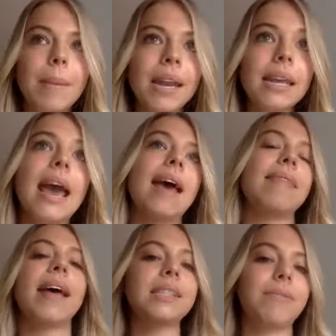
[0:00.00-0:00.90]
mean, yeah, and
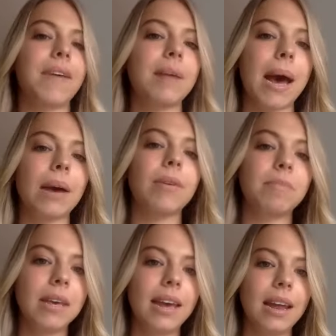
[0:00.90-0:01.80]
that's the feedback we've
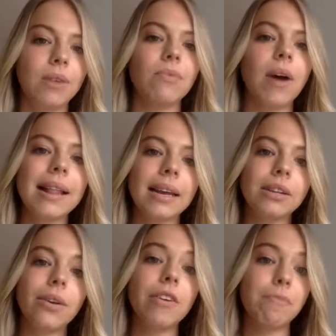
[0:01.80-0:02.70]
been getting, right? Like a
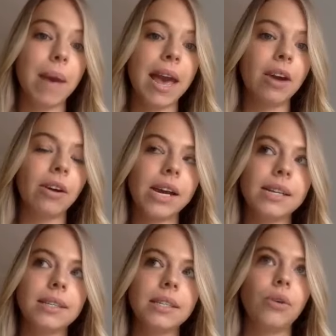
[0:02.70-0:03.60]
lot of
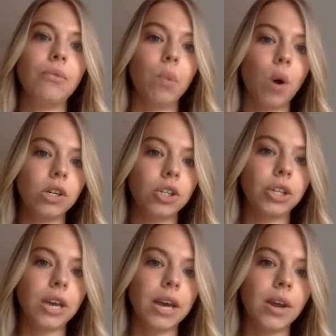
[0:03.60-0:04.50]
parents who watched
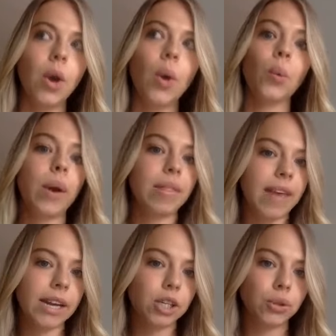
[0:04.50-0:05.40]
it with
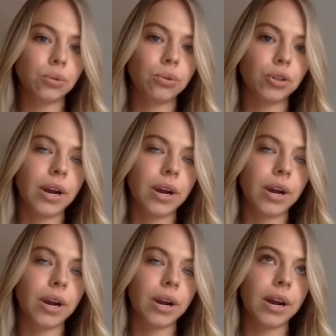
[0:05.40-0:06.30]
their children
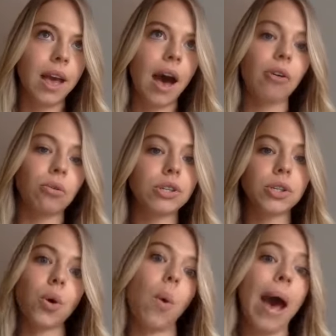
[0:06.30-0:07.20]
are
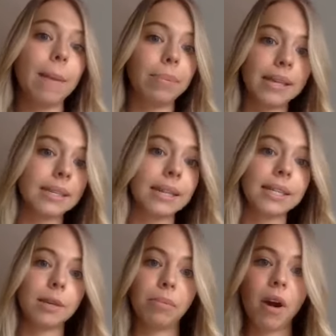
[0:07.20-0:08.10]
also quite
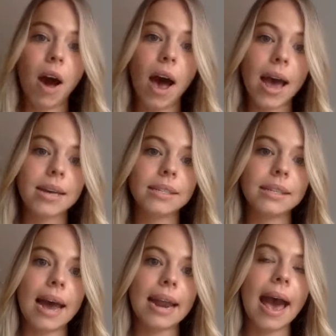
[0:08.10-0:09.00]
pleasantly
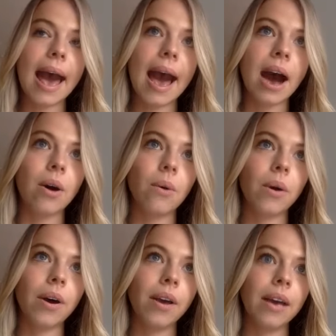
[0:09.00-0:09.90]
surprised at
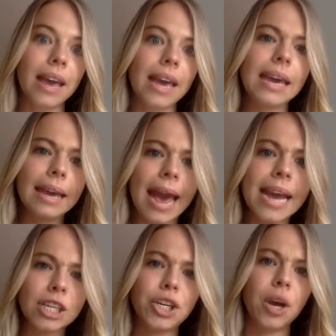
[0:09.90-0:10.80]
how
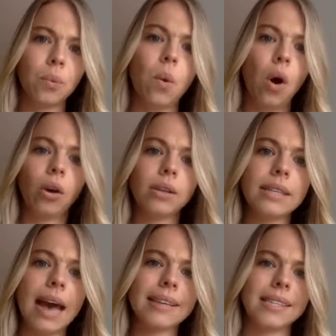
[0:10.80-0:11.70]
engaging it
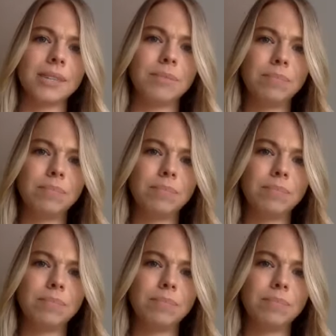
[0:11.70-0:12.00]
was as yeah.